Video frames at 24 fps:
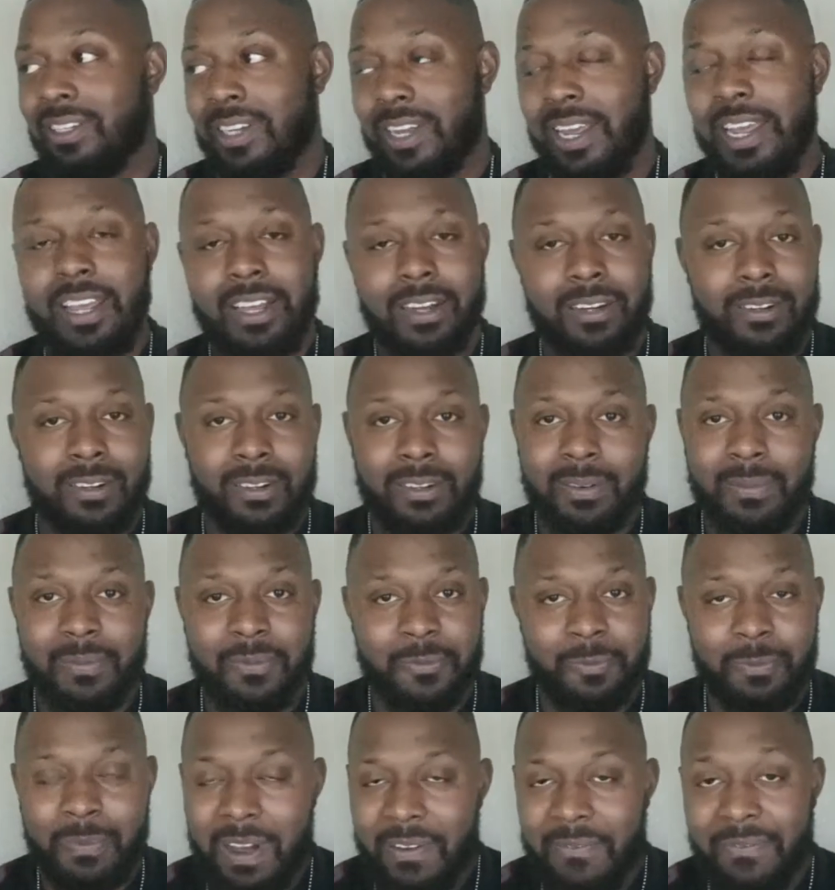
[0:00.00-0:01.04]
Hell,
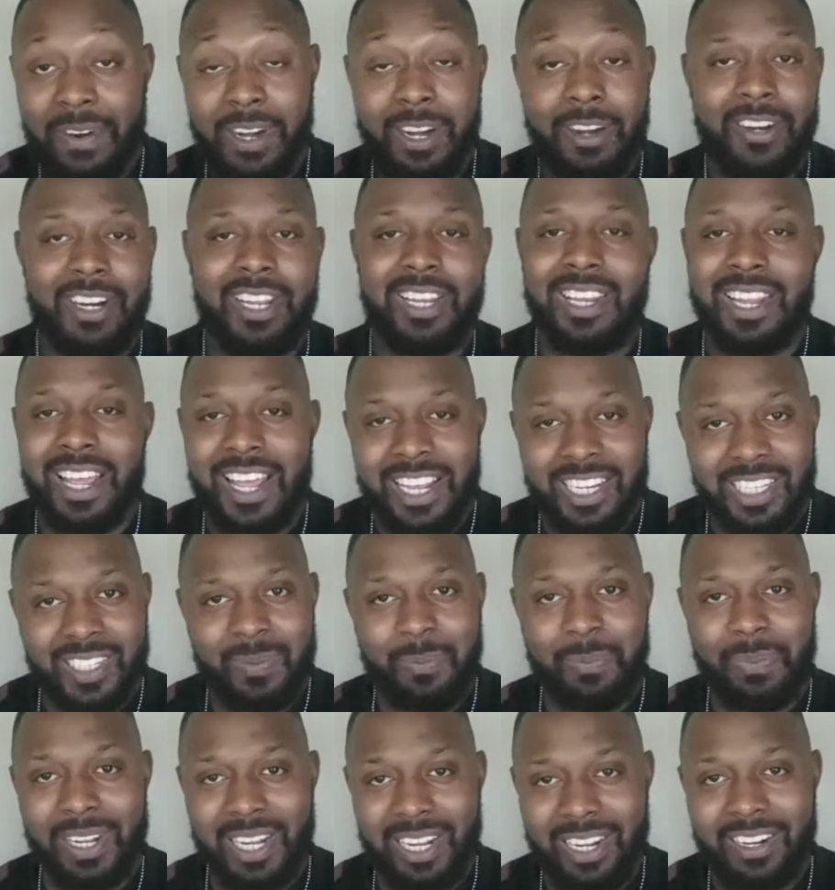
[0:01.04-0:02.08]
my very
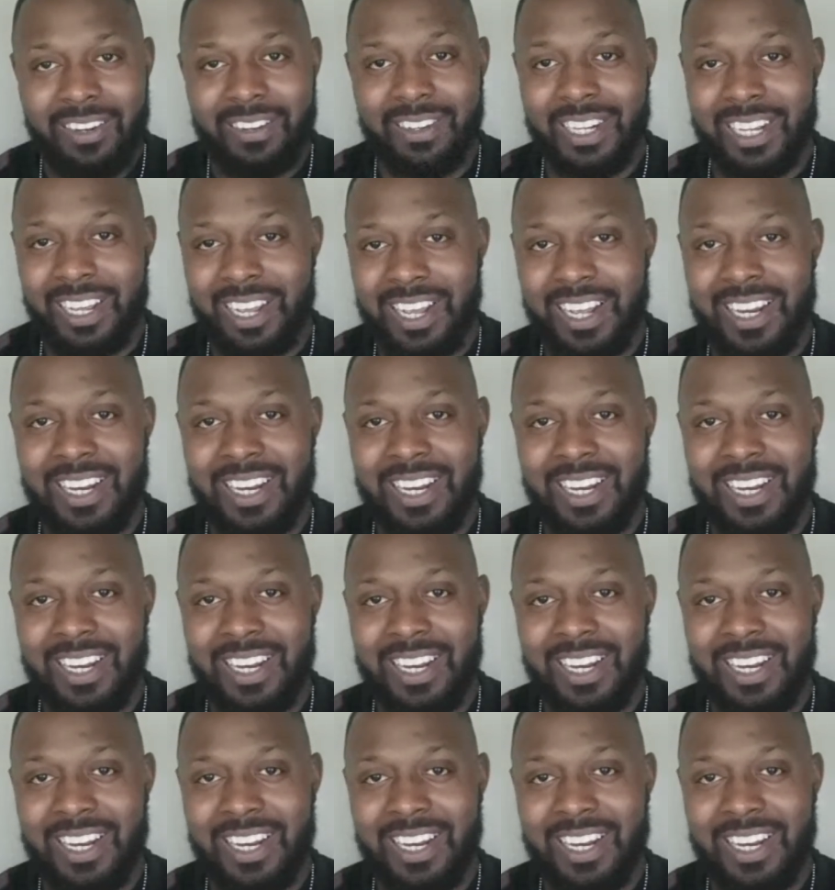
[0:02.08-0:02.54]
last pick